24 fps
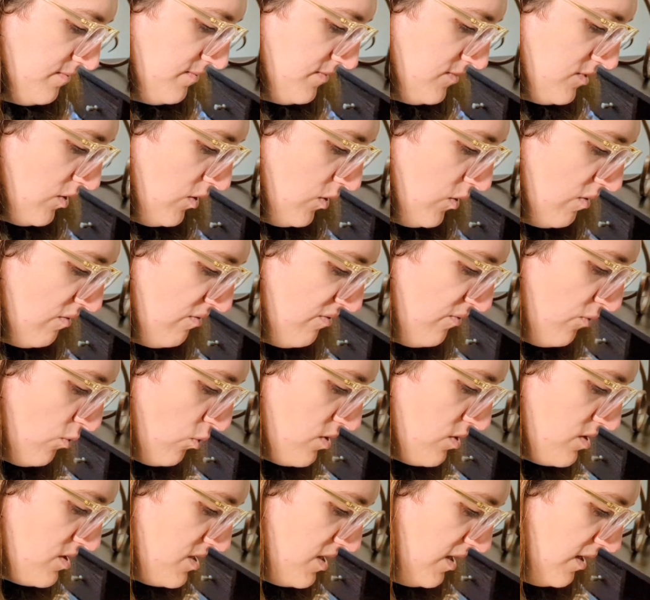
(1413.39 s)
So you have
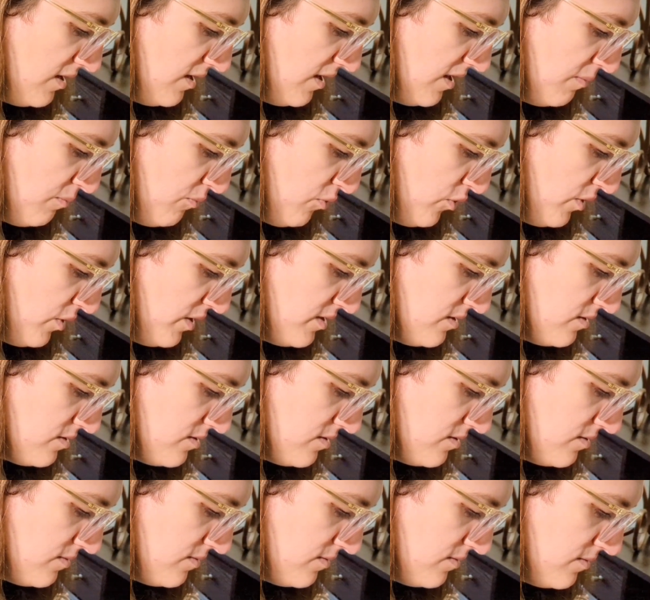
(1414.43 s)
14 hit
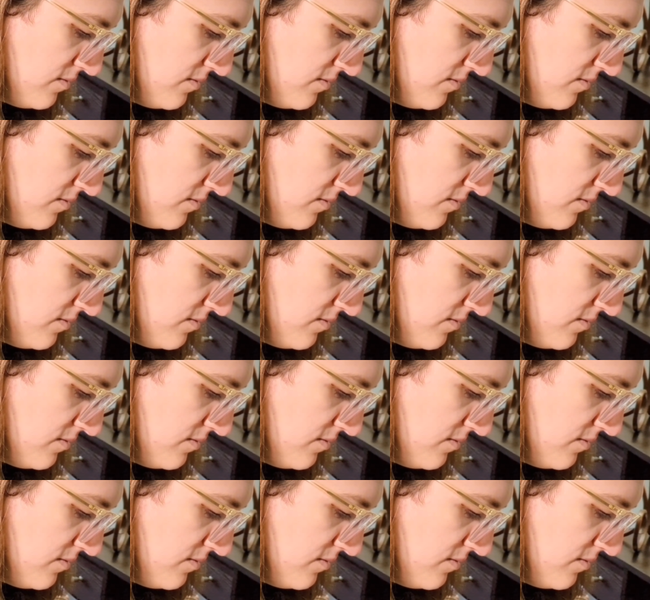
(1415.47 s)
points.